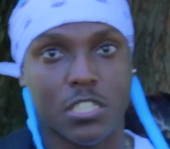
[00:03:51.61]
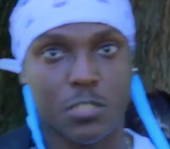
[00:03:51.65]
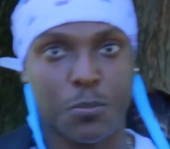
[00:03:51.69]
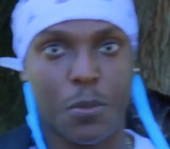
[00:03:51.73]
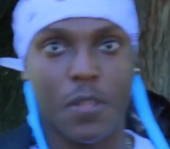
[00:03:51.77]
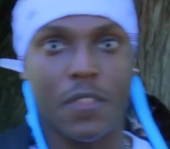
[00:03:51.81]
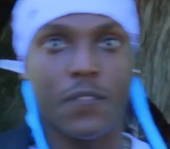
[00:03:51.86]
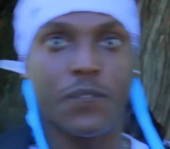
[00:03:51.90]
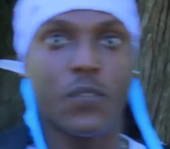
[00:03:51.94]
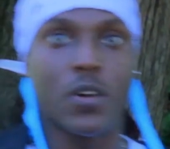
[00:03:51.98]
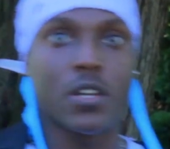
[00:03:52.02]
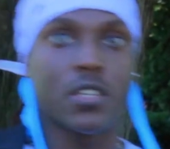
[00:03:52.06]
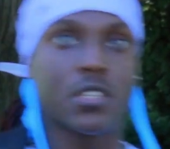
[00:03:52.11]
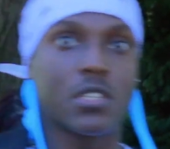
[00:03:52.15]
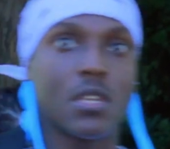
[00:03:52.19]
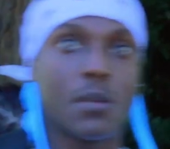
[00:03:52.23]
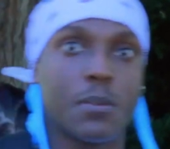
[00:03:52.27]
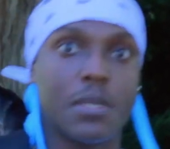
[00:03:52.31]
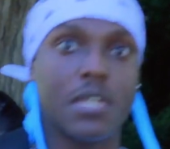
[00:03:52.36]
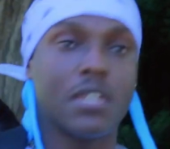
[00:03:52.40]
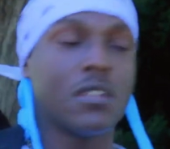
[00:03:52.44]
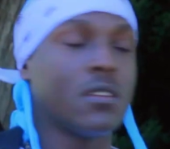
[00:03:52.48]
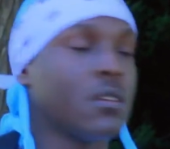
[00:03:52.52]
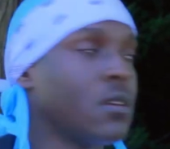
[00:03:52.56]
this motherfucker. You know
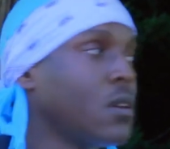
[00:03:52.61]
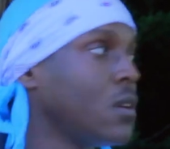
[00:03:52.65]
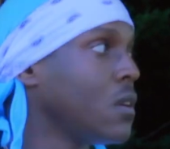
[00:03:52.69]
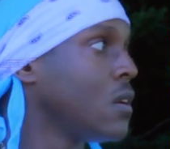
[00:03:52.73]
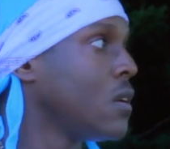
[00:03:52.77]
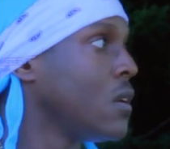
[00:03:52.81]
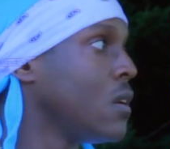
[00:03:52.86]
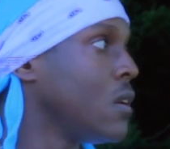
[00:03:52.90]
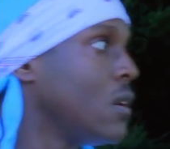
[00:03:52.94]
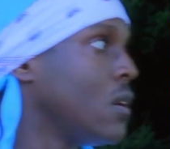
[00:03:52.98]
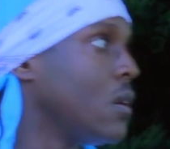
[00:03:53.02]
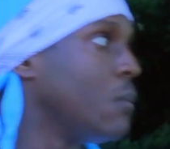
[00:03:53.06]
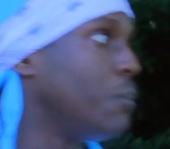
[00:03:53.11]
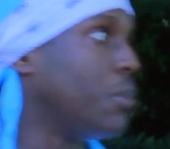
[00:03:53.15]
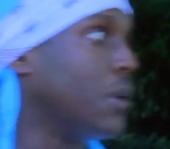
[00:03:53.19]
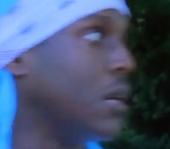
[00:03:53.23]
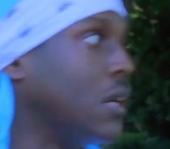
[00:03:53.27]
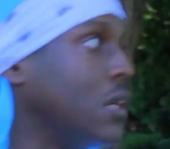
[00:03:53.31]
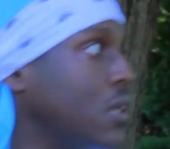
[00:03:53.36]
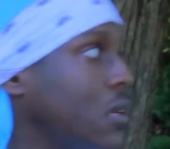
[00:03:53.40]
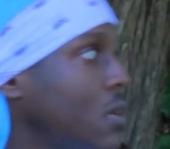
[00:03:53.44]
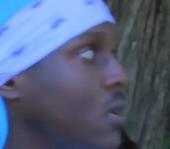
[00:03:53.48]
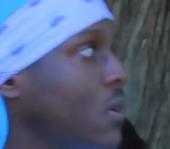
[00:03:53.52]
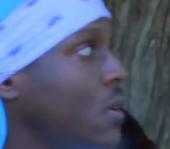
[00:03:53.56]
what I mean?
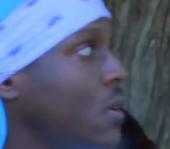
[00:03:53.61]
But